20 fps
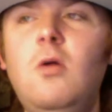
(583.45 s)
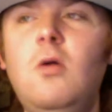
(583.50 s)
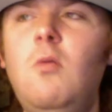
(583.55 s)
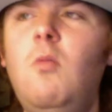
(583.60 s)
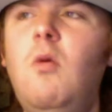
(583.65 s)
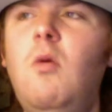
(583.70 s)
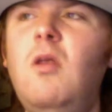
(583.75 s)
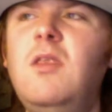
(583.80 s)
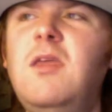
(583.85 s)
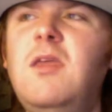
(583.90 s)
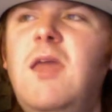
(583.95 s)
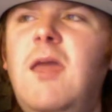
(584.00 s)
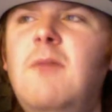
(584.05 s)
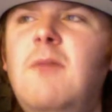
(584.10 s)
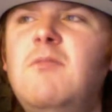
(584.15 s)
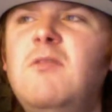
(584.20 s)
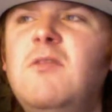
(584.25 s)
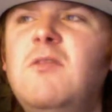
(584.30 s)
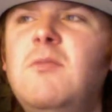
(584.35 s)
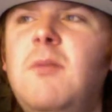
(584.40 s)
What game
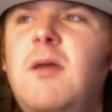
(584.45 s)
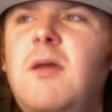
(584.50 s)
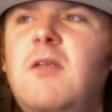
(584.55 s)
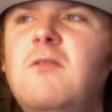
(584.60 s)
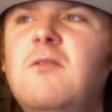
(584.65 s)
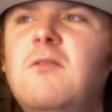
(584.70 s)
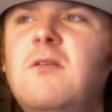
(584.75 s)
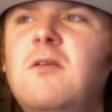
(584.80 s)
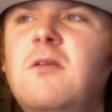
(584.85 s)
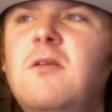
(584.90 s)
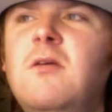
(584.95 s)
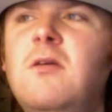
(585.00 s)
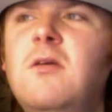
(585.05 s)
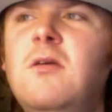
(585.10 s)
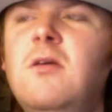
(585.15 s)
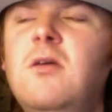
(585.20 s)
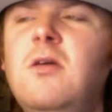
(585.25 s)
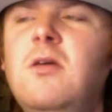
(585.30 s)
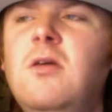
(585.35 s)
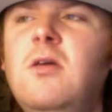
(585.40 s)
suspension?
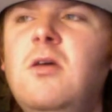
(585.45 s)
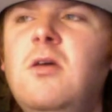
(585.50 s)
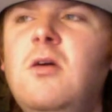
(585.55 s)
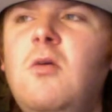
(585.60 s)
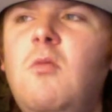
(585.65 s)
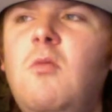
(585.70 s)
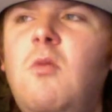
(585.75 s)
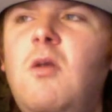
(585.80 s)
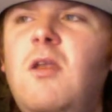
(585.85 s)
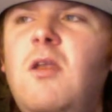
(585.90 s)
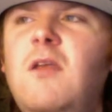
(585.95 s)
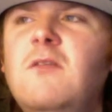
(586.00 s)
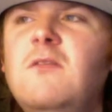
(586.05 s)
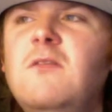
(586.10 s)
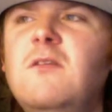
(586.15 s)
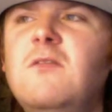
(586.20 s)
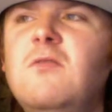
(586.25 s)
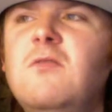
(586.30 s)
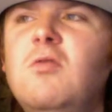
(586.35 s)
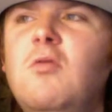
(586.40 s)
What is
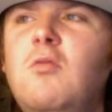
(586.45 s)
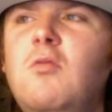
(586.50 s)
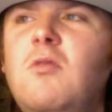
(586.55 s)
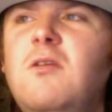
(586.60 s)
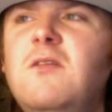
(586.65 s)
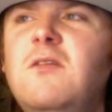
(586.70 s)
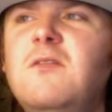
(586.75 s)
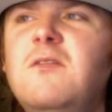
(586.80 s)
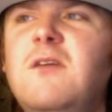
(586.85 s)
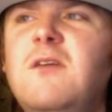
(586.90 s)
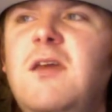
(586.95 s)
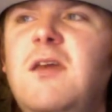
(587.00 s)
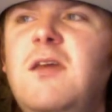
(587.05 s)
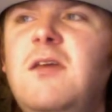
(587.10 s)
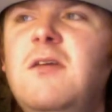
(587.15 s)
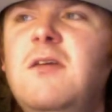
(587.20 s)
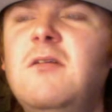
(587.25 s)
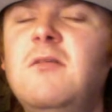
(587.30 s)
this lunacy?